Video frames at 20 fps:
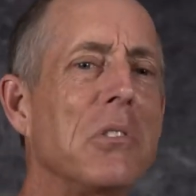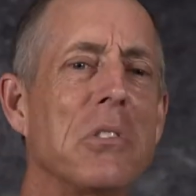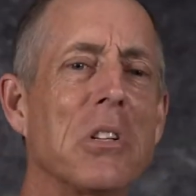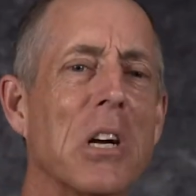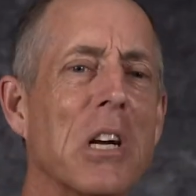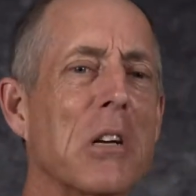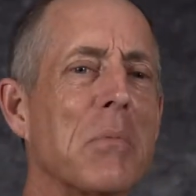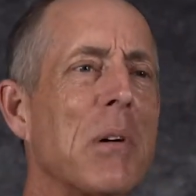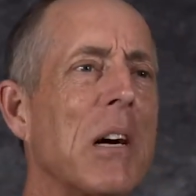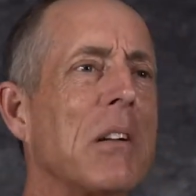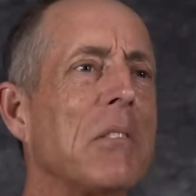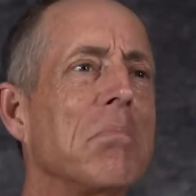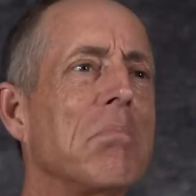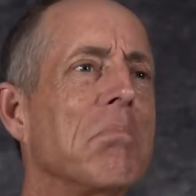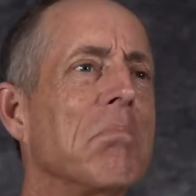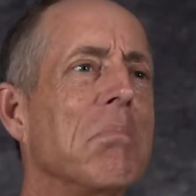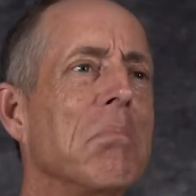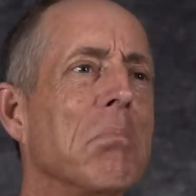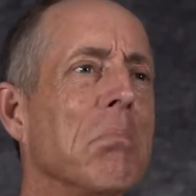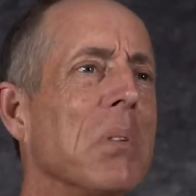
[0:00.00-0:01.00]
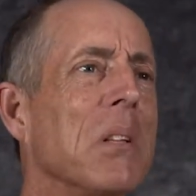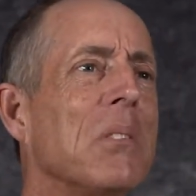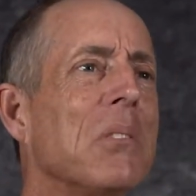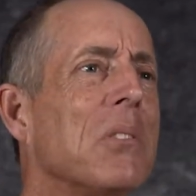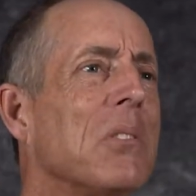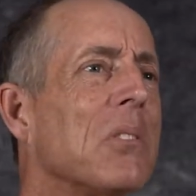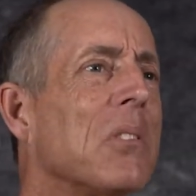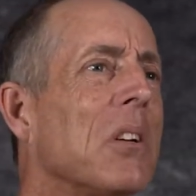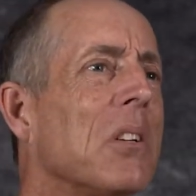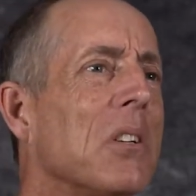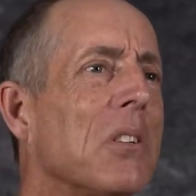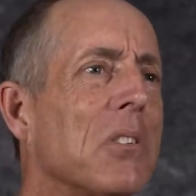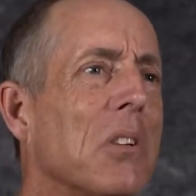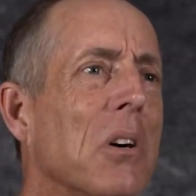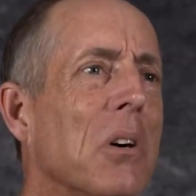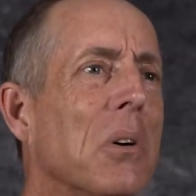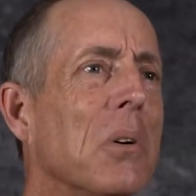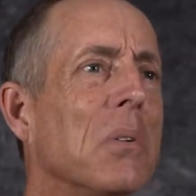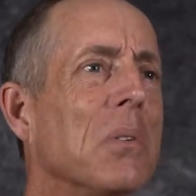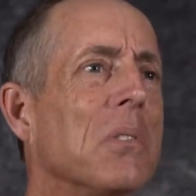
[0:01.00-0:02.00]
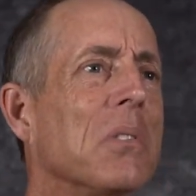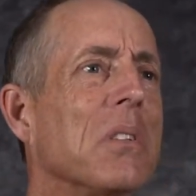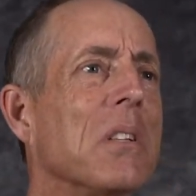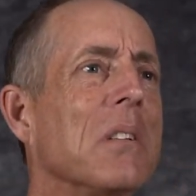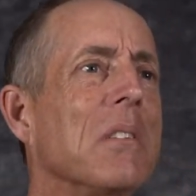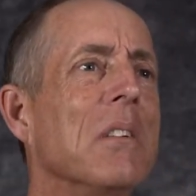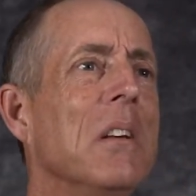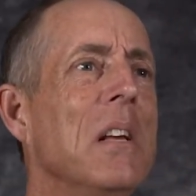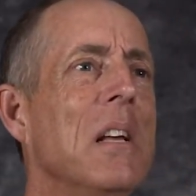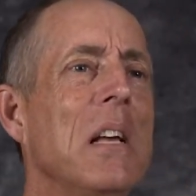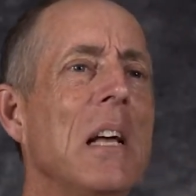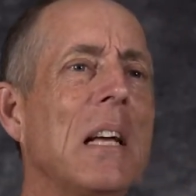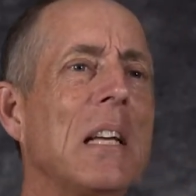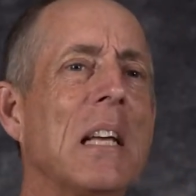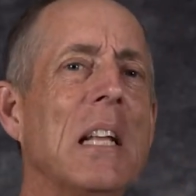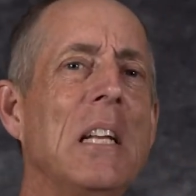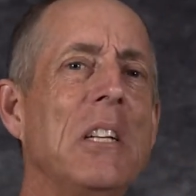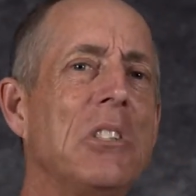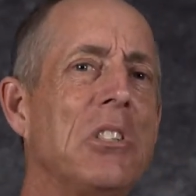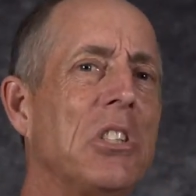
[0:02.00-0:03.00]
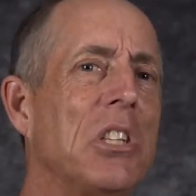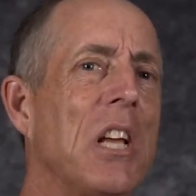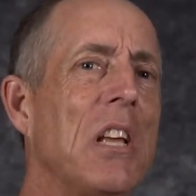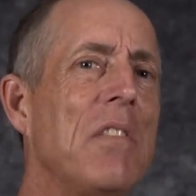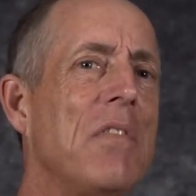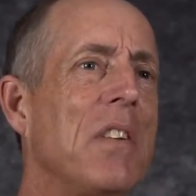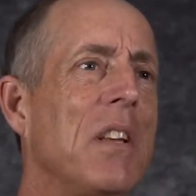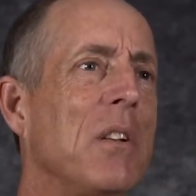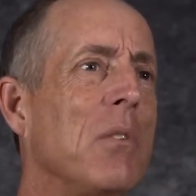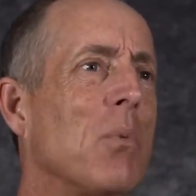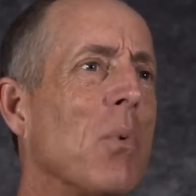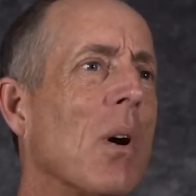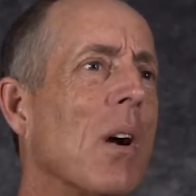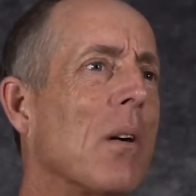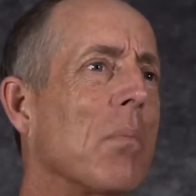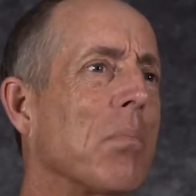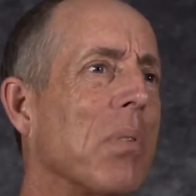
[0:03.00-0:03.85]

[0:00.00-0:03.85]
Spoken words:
You talk about blisters on your toes and getting chafing where